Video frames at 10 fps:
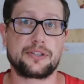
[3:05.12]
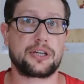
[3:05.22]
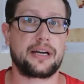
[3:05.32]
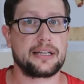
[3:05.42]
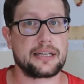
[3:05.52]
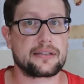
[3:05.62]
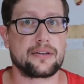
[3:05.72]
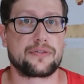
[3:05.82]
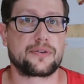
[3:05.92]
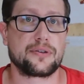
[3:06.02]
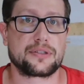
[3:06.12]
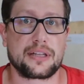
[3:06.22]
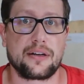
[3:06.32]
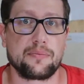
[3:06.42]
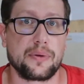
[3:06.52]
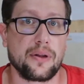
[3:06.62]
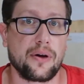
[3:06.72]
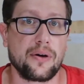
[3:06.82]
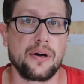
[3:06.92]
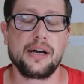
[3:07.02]
which I linked of course down
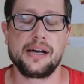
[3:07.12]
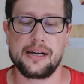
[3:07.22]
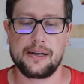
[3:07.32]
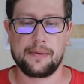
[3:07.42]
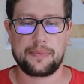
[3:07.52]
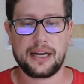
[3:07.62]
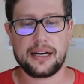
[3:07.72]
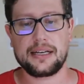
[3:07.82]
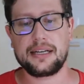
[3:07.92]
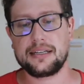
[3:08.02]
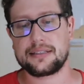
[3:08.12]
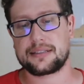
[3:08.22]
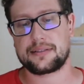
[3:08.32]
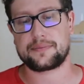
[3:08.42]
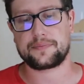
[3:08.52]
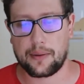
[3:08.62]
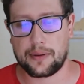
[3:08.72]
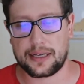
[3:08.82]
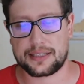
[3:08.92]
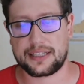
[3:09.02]
below, there is
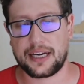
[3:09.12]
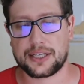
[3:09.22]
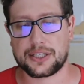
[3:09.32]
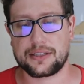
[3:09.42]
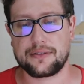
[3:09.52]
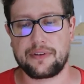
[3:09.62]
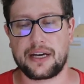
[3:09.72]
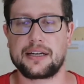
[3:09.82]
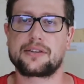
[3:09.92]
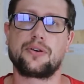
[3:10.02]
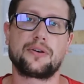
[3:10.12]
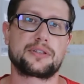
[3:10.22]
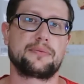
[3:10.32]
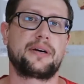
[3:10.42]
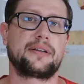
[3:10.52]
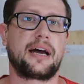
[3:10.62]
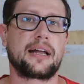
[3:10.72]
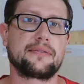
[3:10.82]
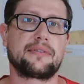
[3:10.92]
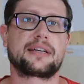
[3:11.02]
a section where it talks about
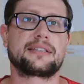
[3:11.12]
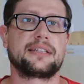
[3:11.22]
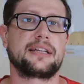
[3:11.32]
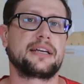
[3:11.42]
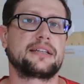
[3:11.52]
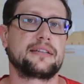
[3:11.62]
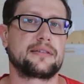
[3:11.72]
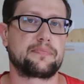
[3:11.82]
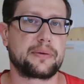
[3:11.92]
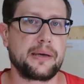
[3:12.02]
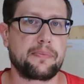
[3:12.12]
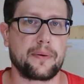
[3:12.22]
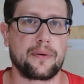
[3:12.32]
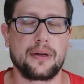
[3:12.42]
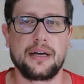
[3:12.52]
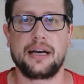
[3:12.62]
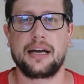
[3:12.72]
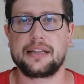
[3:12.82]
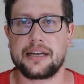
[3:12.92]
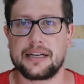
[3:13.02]
unvaccinated people.
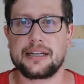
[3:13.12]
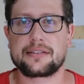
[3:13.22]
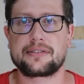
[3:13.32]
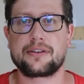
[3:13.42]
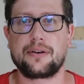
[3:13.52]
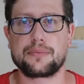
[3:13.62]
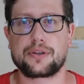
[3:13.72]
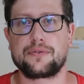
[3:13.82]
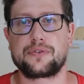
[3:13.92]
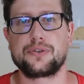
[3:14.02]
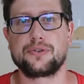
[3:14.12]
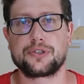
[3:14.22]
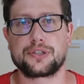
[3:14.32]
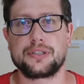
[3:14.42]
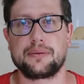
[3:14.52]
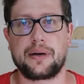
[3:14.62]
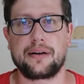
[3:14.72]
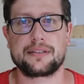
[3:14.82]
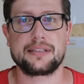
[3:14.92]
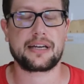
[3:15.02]
And there is some confusion
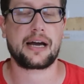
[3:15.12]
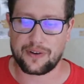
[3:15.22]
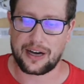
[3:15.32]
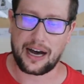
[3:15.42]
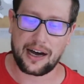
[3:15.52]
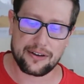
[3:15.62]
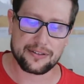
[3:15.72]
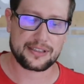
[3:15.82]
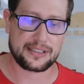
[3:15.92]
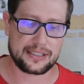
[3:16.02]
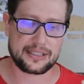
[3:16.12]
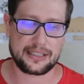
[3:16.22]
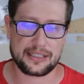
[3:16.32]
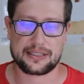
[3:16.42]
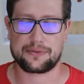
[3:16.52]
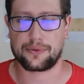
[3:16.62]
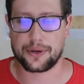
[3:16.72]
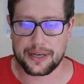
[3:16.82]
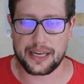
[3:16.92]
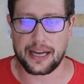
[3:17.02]
about it, how this is
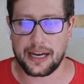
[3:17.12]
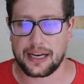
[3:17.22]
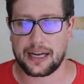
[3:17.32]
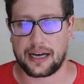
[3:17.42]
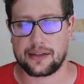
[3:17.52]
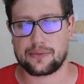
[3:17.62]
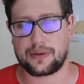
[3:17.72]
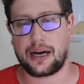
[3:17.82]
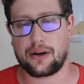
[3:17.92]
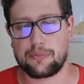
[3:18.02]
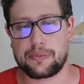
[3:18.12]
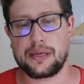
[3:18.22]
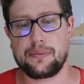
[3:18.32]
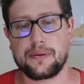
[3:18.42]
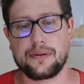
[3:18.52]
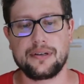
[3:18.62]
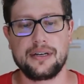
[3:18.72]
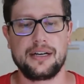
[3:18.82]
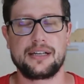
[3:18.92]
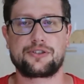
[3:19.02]
working and how people
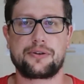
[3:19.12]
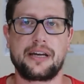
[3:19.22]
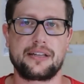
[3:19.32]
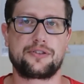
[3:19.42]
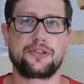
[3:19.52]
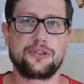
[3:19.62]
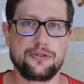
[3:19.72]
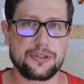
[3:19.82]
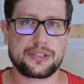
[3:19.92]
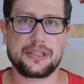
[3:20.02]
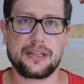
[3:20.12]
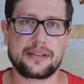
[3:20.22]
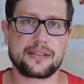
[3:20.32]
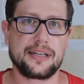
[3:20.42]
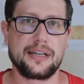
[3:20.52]
trying to use it